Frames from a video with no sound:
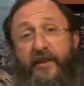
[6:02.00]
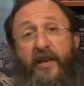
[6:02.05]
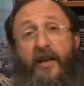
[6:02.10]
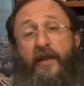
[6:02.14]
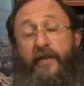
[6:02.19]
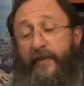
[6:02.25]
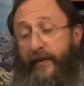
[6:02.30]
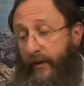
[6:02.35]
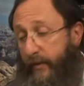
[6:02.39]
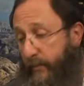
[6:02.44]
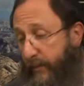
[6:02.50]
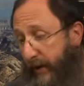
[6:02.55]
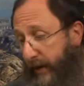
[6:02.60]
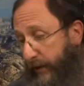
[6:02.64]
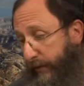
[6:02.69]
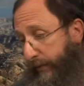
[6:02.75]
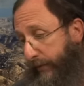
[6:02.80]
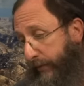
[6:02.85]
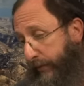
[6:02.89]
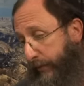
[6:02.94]
it in their
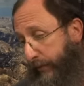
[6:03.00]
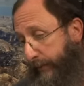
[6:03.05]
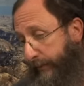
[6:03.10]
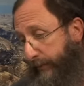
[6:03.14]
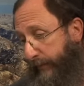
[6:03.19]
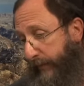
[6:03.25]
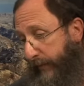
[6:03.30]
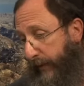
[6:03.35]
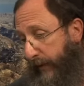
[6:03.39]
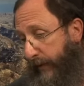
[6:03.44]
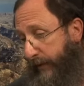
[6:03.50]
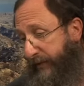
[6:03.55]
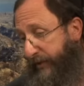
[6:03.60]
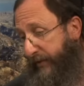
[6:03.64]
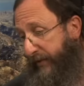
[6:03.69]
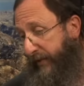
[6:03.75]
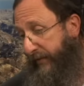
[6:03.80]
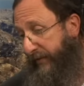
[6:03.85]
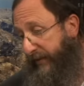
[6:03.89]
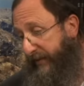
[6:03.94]
mouth,
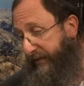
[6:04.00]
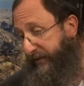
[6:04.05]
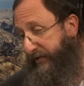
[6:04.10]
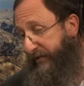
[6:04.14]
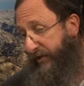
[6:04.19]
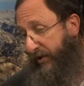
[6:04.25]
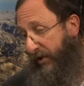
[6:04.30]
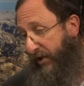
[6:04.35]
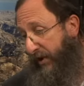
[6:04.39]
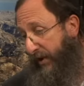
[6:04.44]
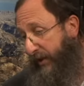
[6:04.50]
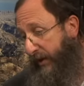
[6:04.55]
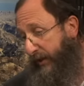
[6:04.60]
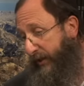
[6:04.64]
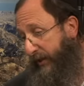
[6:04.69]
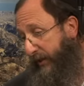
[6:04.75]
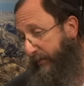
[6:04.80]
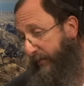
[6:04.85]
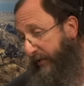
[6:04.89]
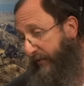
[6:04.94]
so that this song
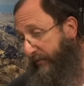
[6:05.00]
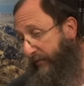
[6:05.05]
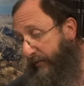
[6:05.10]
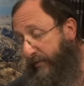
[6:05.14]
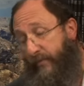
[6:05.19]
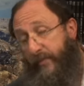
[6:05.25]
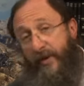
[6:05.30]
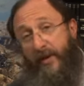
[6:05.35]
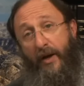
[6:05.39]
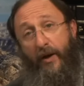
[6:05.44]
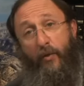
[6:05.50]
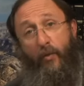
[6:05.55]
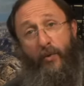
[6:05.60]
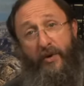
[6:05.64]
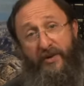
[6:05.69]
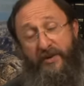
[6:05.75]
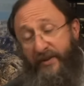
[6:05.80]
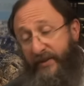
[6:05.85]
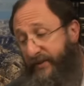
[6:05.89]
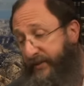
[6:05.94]
shall be for me a
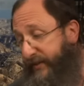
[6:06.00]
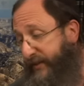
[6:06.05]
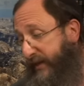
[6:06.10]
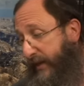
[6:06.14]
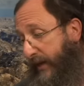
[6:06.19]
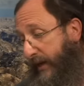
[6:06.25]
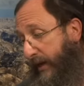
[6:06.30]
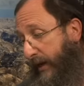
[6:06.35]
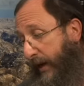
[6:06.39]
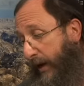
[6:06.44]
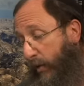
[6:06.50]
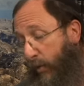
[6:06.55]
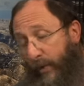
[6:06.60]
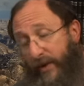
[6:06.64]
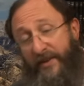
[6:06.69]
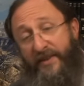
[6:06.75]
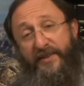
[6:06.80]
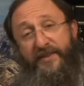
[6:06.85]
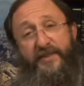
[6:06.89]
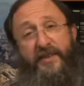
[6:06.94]
witness, a
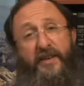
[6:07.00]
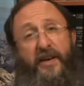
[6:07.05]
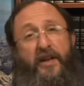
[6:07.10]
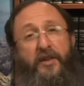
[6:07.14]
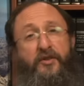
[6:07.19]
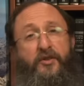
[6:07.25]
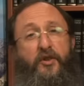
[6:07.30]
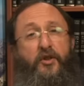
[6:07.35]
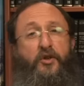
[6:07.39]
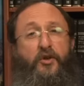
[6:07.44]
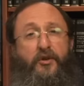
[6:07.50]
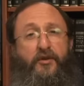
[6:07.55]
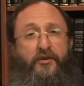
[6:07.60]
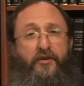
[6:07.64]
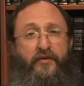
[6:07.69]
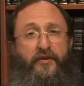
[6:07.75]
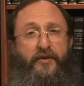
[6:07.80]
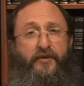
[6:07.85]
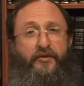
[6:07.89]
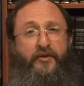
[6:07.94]
witness against the
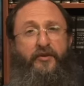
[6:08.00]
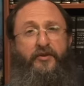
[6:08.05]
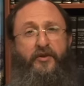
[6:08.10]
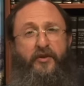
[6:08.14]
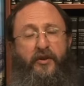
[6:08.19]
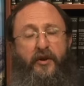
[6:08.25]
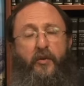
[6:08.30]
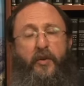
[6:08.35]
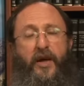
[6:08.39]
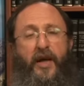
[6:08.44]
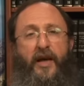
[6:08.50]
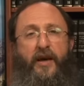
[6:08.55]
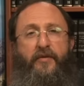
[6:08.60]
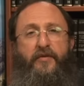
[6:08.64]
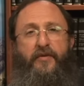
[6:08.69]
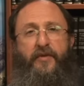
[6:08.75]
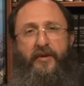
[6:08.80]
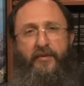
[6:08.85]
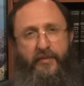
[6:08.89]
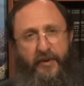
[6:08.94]
children of Israel." So there we
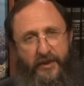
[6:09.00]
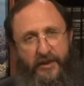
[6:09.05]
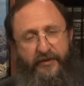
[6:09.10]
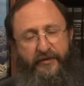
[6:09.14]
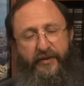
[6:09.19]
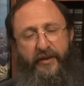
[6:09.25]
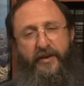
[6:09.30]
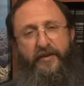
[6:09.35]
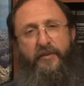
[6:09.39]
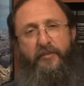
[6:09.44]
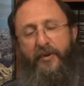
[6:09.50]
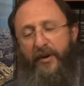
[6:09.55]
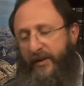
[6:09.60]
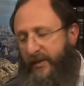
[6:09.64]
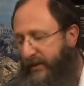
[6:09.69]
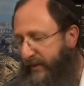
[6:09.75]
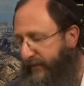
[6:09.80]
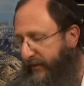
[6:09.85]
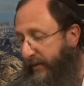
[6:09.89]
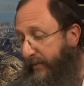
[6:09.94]
have the mitzvah, the
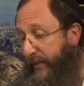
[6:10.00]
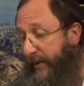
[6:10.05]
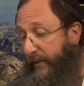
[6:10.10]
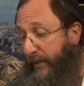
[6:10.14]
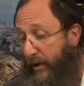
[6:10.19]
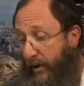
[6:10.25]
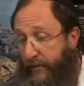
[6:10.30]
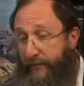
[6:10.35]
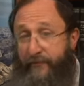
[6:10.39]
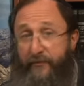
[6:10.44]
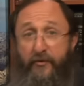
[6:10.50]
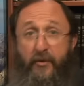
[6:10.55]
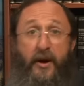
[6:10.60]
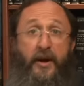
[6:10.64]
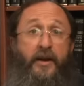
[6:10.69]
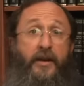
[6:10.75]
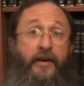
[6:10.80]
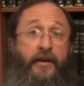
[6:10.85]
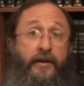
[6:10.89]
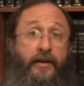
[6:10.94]
positive commandment of
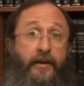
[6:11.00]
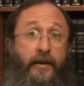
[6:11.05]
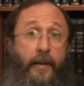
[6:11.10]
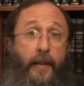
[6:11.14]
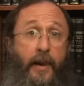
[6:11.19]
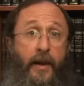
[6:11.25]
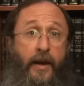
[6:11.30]
writing